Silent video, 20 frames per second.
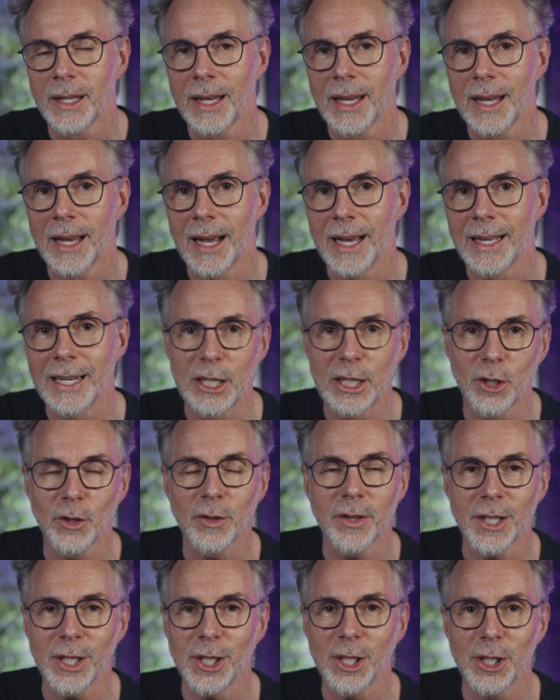and I don't
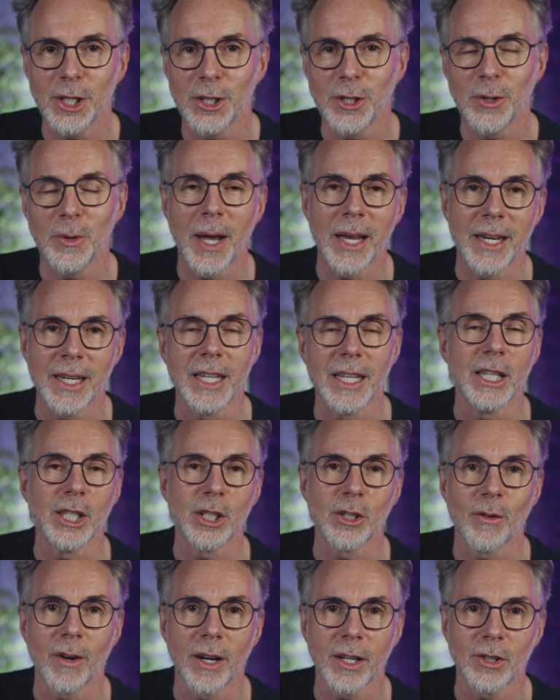think you can do any
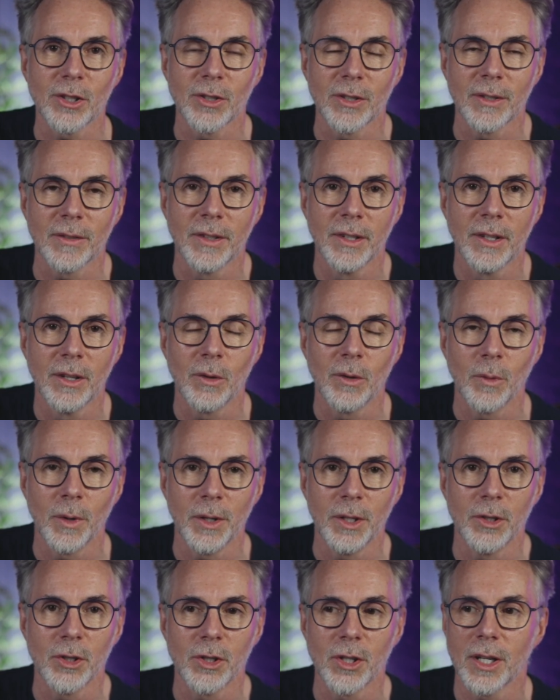interaction when you
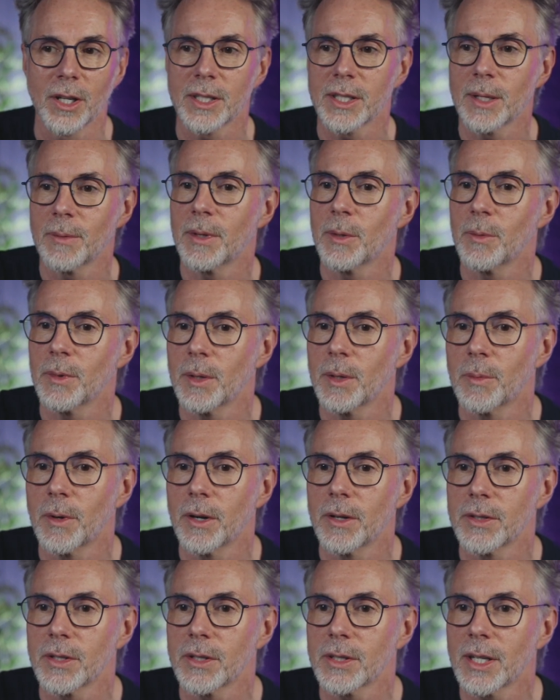share something with the
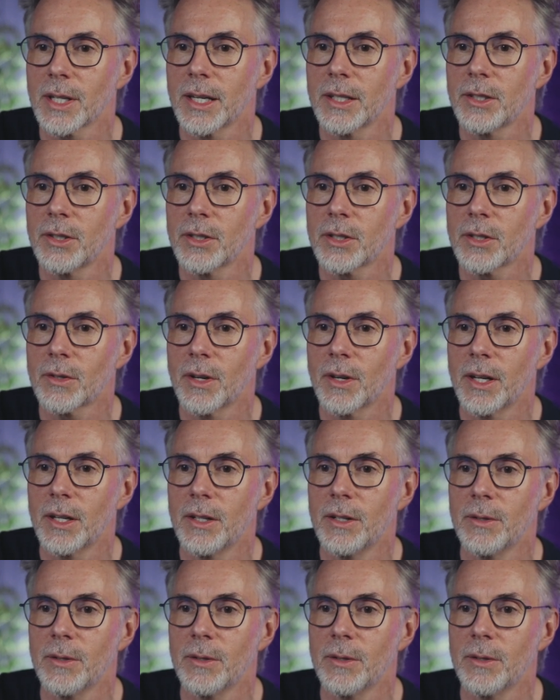browser. So let's just create a new